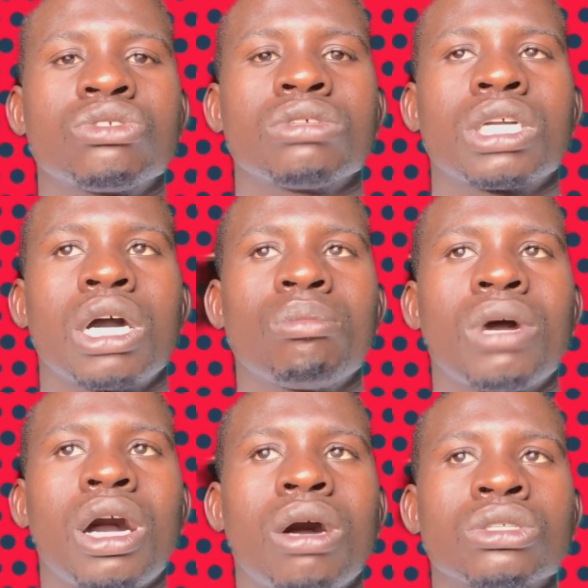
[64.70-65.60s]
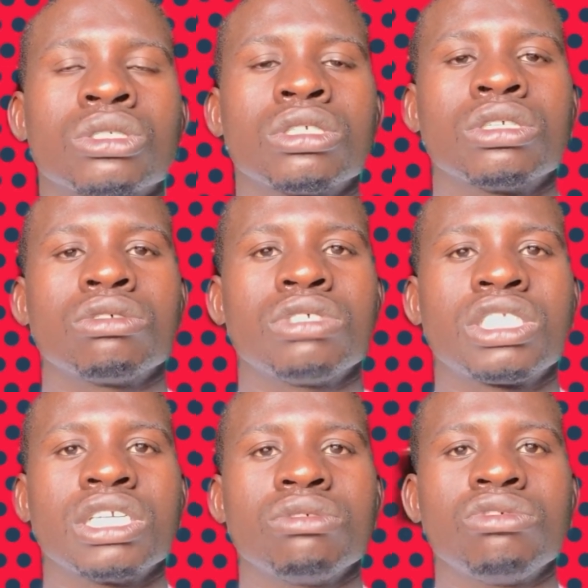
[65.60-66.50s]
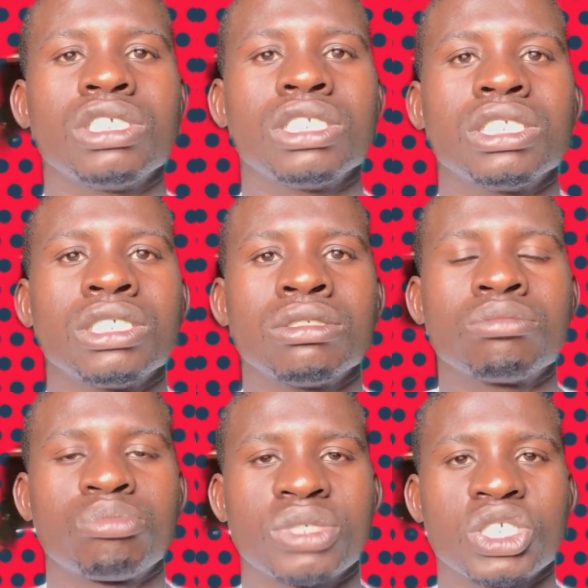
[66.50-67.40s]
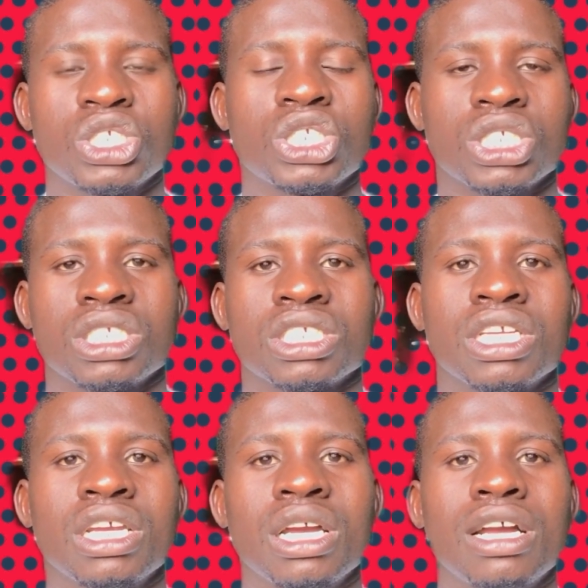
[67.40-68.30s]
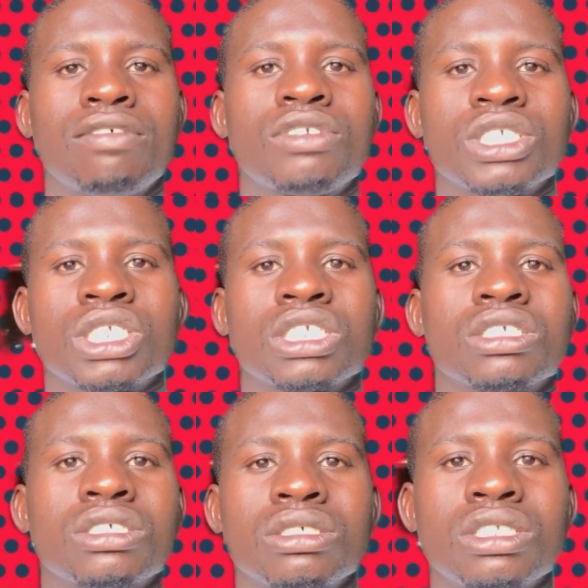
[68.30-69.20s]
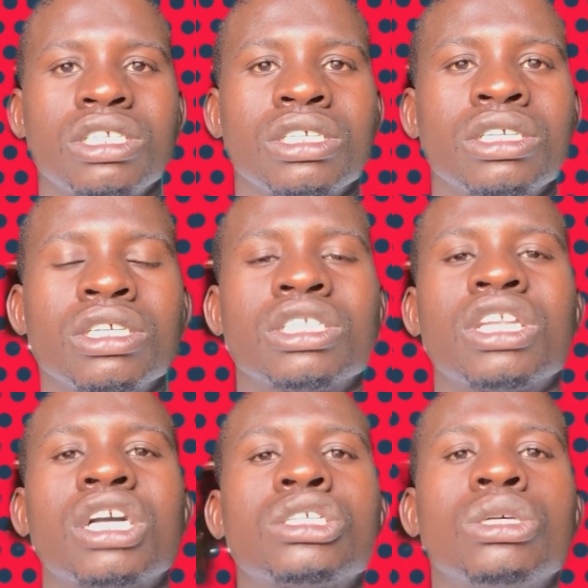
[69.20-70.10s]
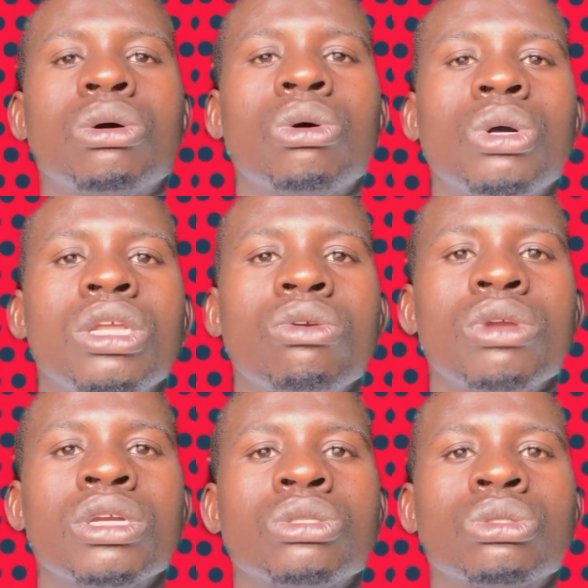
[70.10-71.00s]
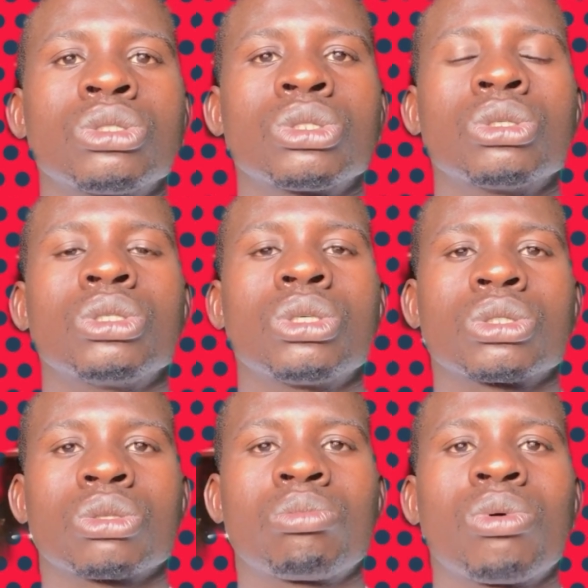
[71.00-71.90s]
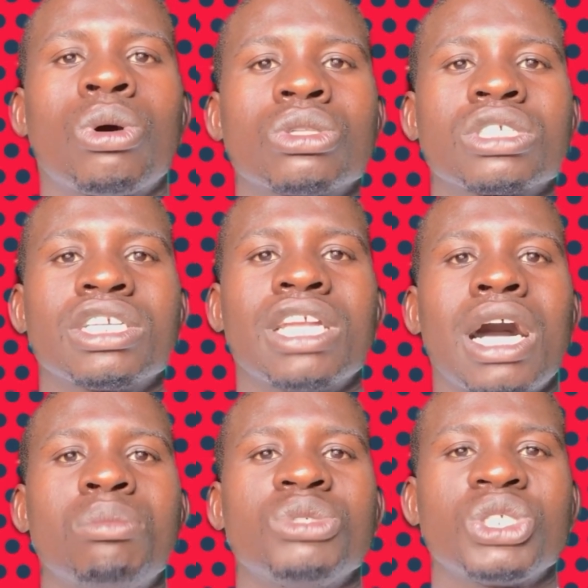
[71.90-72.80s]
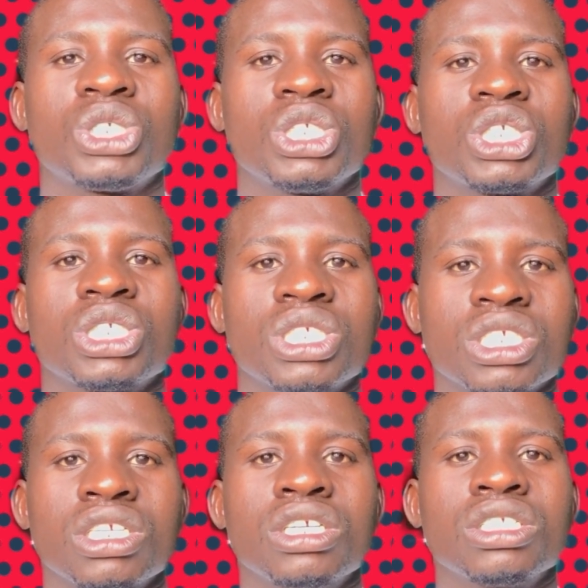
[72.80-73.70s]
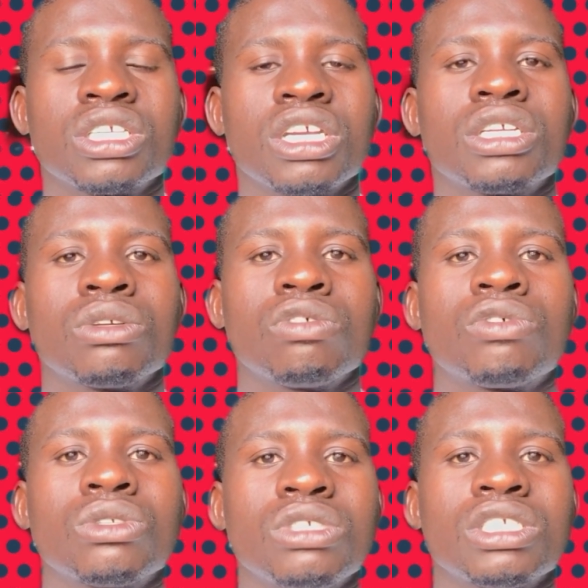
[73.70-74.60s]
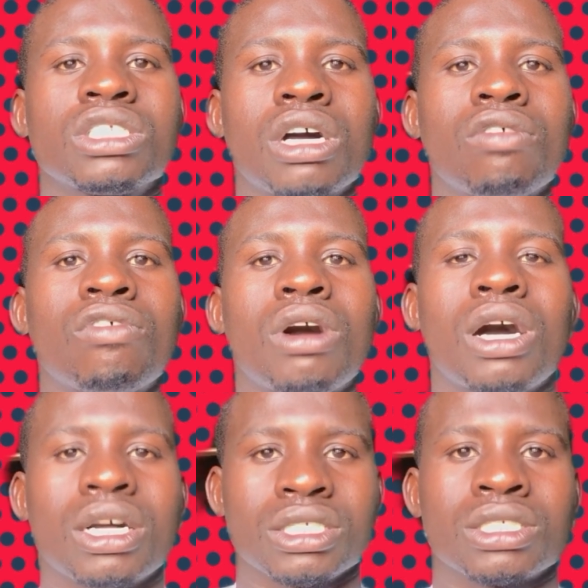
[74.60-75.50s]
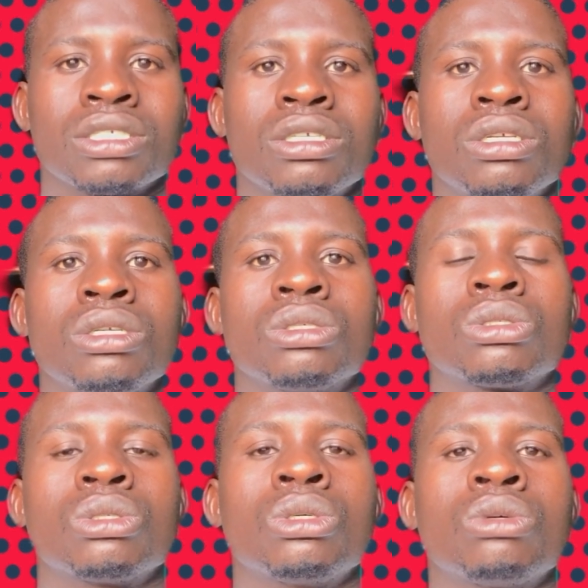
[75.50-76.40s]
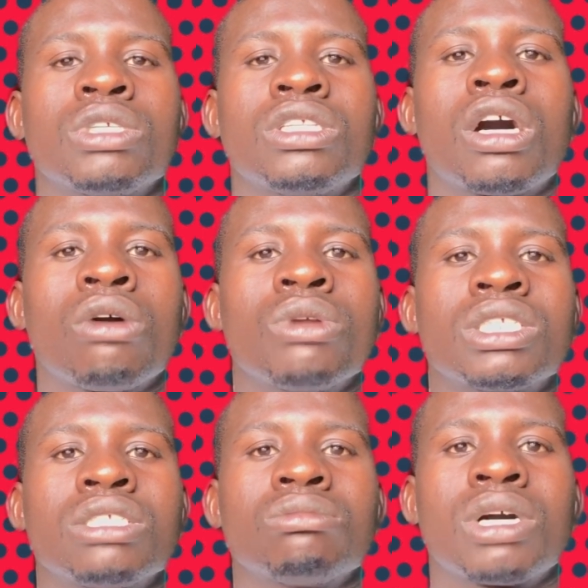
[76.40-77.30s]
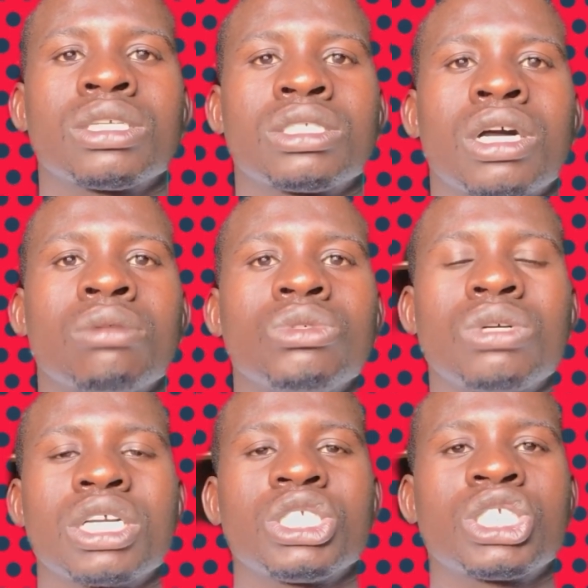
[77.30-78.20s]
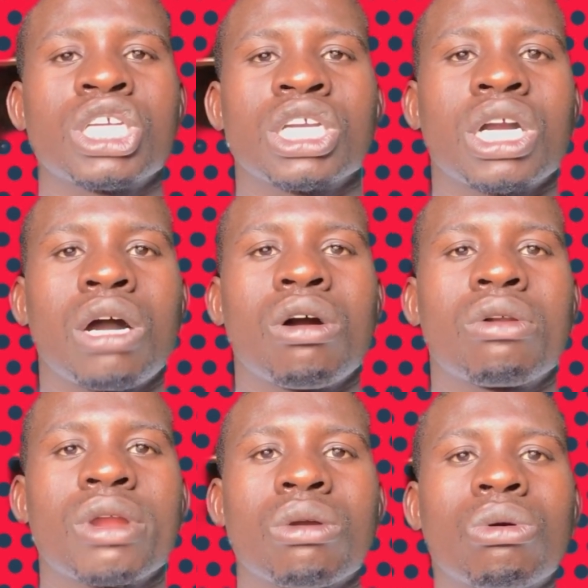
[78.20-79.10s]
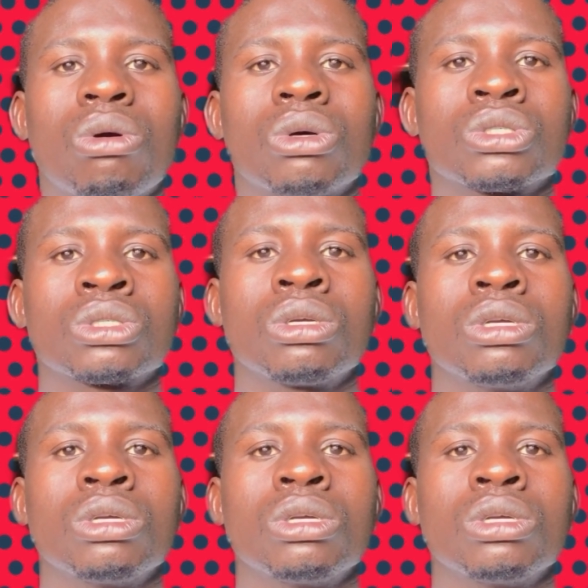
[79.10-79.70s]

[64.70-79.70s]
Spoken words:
to come out with a winning predictions every single day. That's the only way to show your support and appreciations. Thank you for doing that for us. So without wasting much time, you can check our records